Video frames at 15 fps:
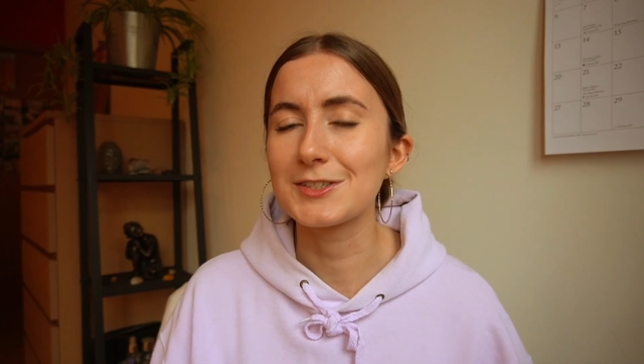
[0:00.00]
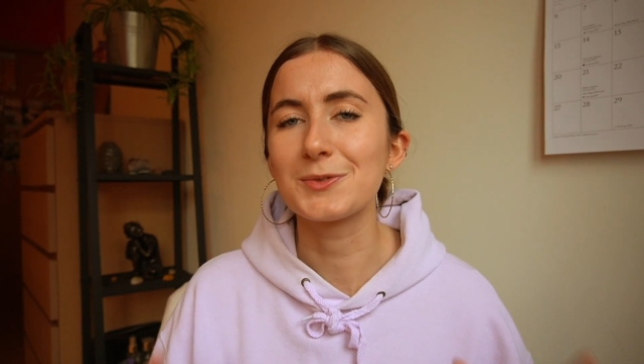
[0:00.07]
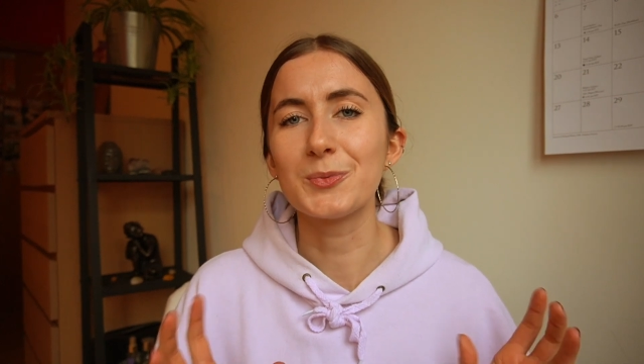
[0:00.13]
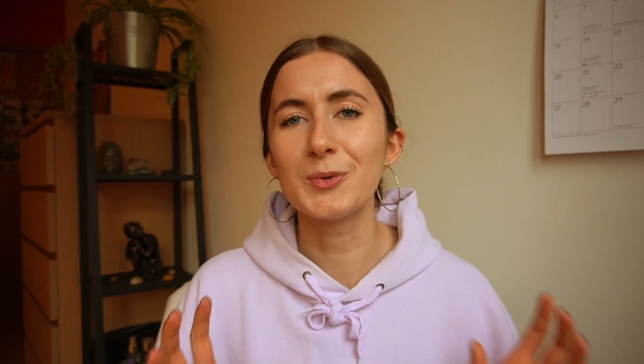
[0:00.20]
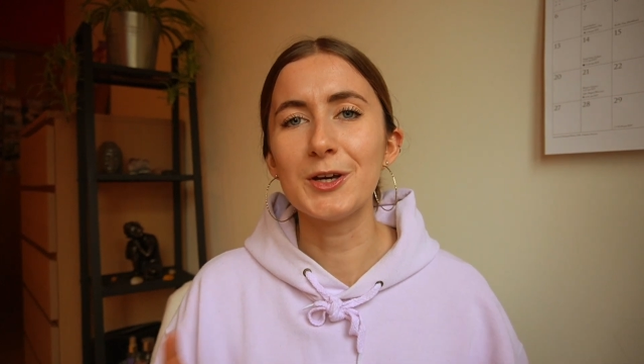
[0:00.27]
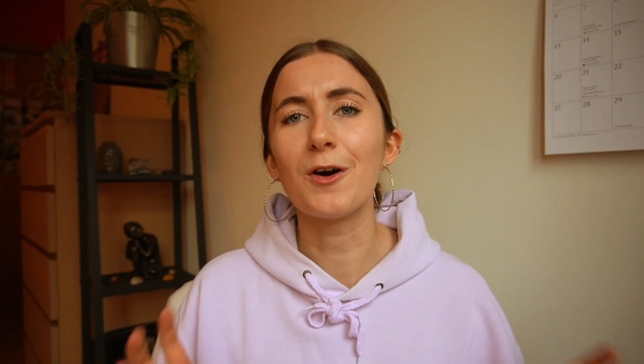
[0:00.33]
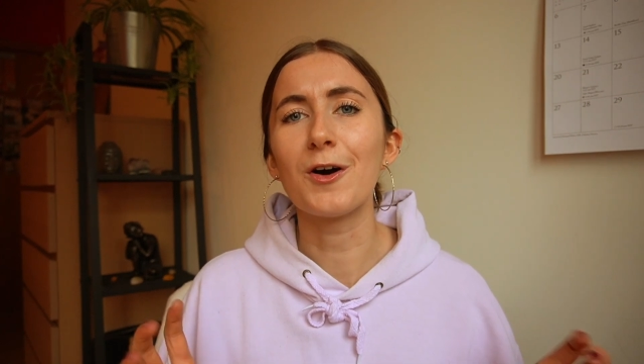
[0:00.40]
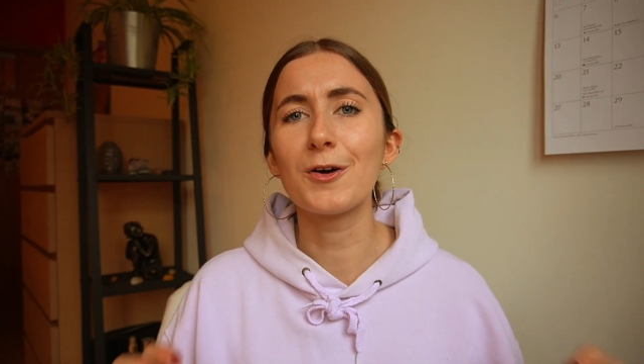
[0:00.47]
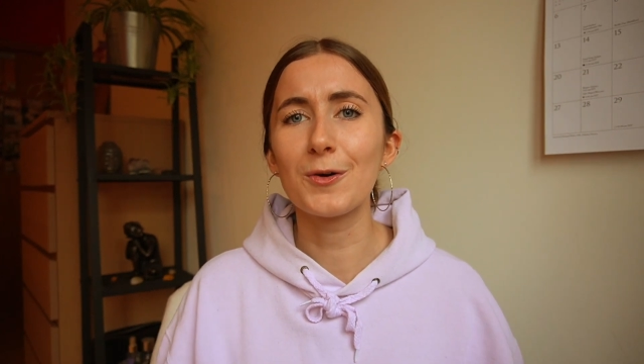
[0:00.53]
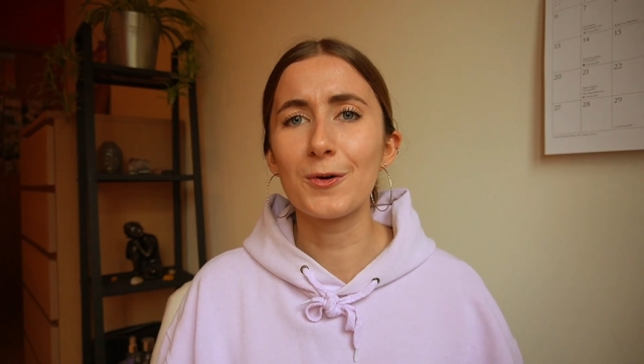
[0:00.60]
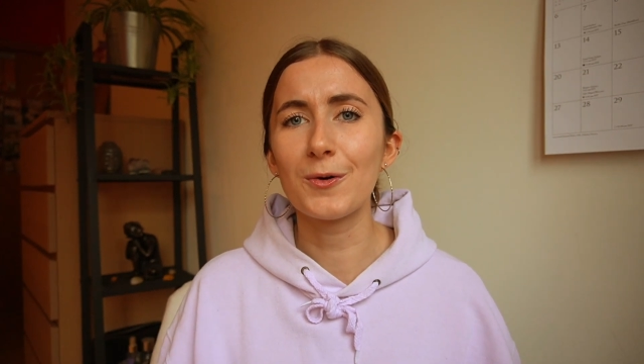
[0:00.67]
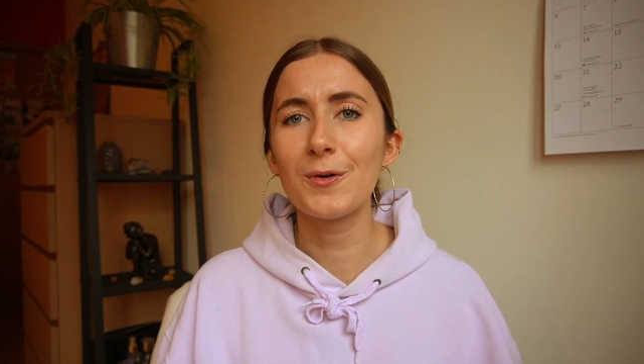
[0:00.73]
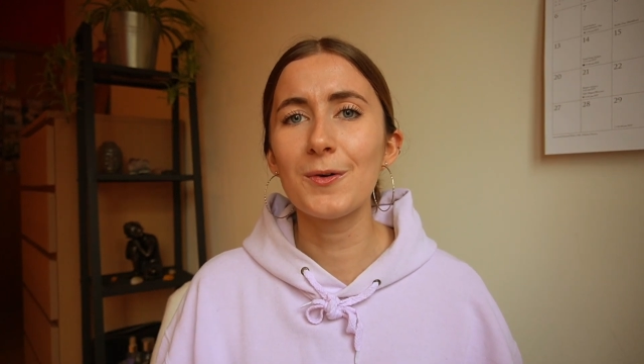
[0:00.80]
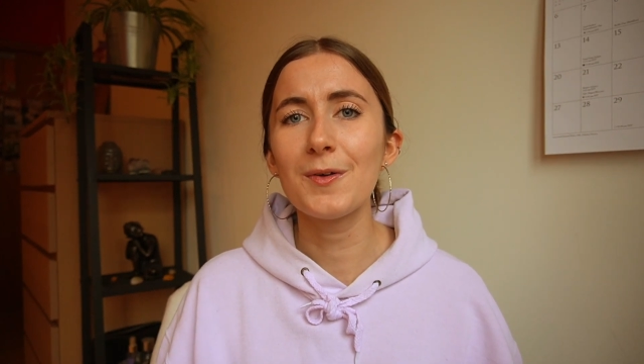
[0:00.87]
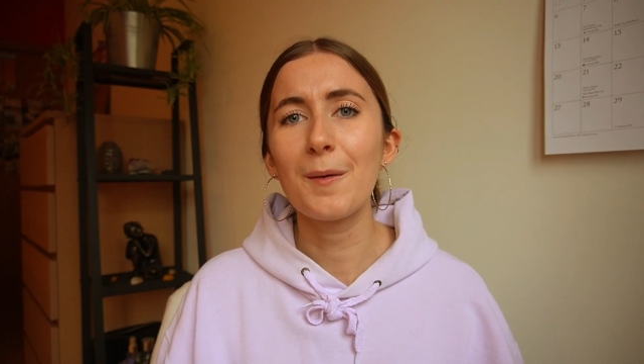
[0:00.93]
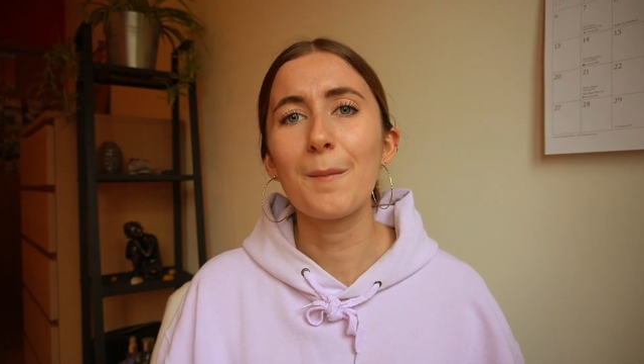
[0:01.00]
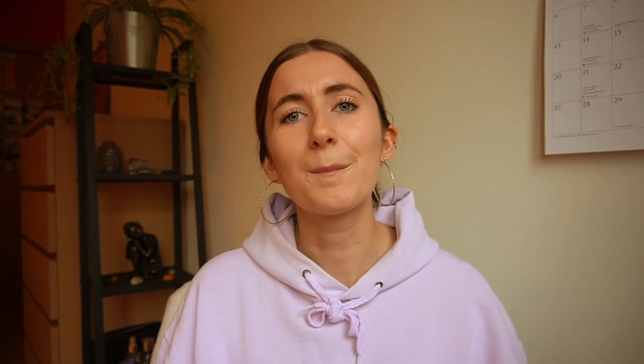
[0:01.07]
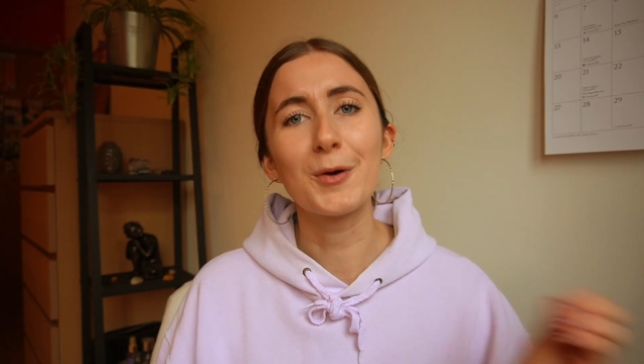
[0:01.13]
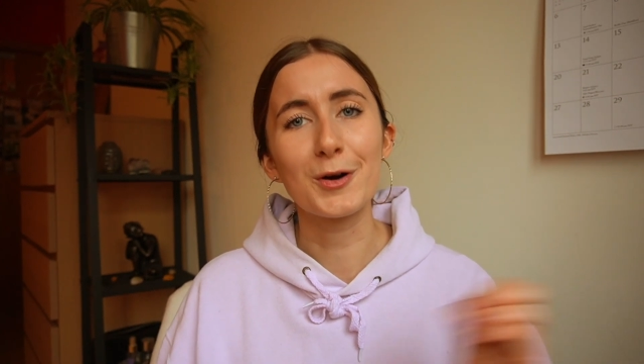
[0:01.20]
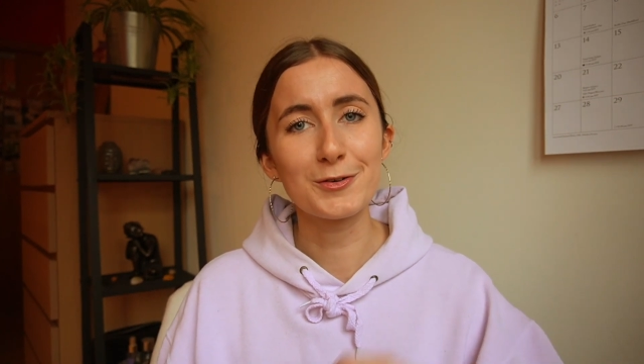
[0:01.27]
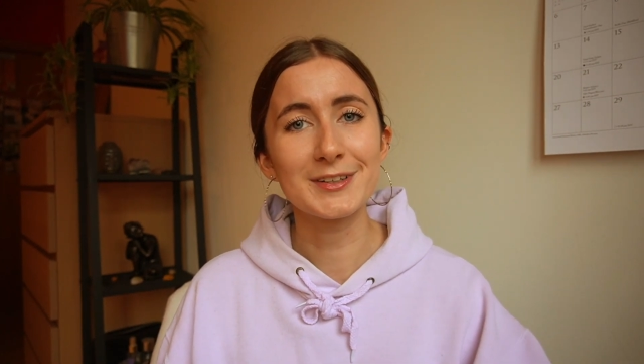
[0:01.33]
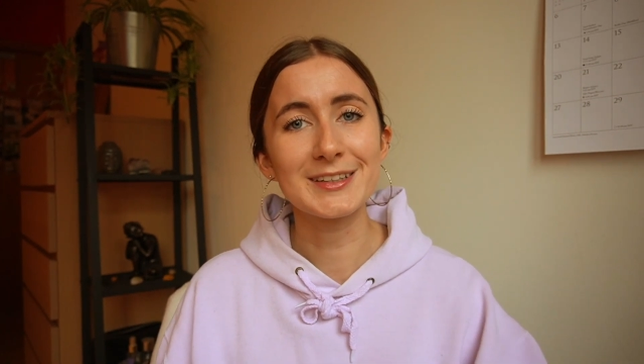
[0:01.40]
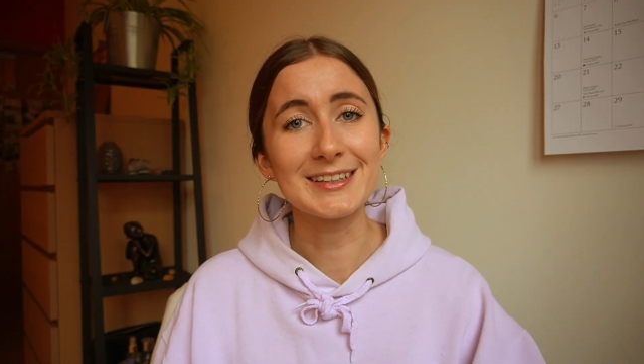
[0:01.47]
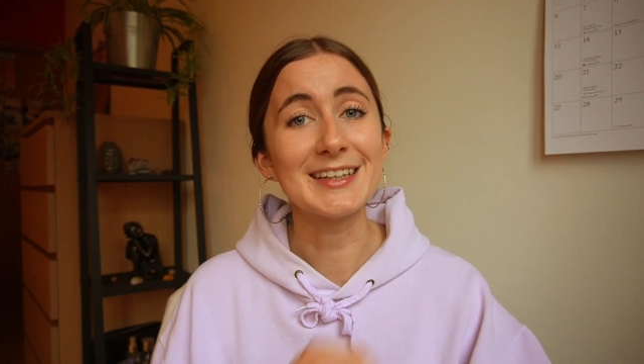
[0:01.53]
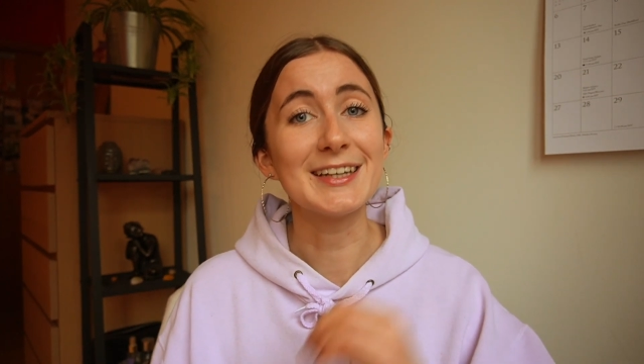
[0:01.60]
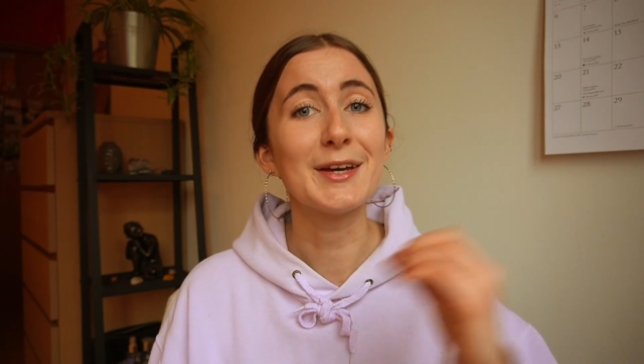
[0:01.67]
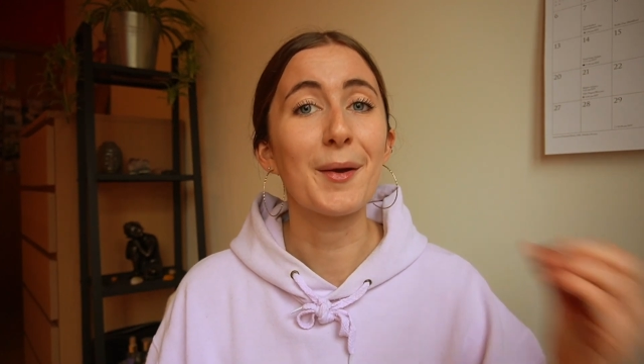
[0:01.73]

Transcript: We are all perfectly